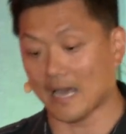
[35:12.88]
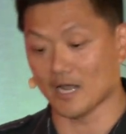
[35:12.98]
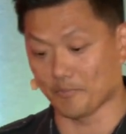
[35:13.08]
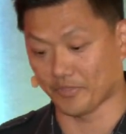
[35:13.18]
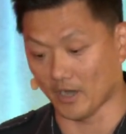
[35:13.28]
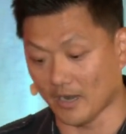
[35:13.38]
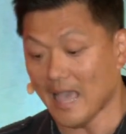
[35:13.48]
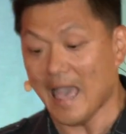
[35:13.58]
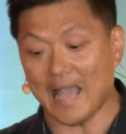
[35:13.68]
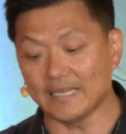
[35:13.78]
up there
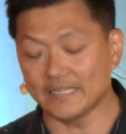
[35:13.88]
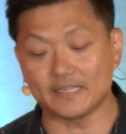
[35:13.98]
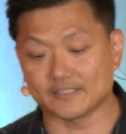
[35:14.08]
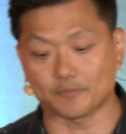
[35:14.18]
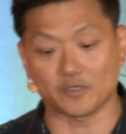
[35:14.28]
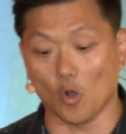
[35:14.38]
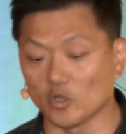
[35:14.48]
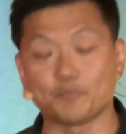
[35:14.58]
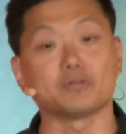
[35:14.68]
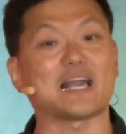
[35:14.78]
and he did something
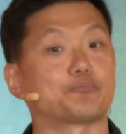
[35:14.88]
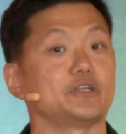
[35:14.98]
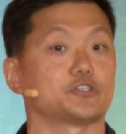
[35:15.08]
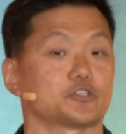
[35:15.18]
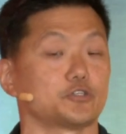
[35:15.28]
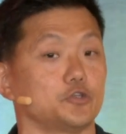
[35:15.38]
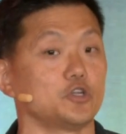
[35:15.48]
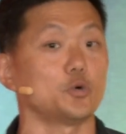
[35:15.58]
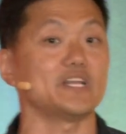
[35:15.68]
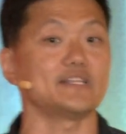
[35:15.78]
only black preachers could do. You
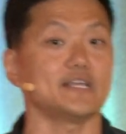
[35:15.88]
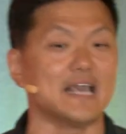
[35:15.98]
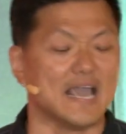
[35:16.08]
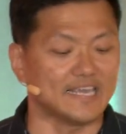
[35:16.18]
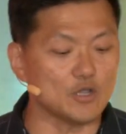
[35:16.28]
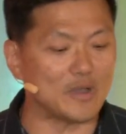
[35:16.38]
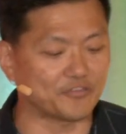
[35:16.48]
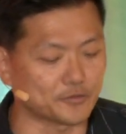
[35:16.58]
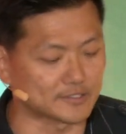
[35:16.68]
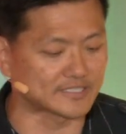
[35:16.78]
know what he did? He went
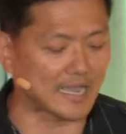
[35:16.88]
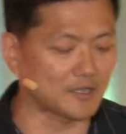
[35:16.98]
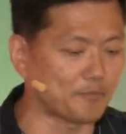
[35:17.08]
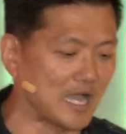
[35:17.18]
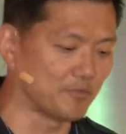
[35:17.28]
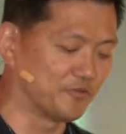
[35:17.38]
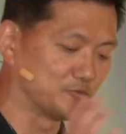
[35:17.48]
through the entire Bible from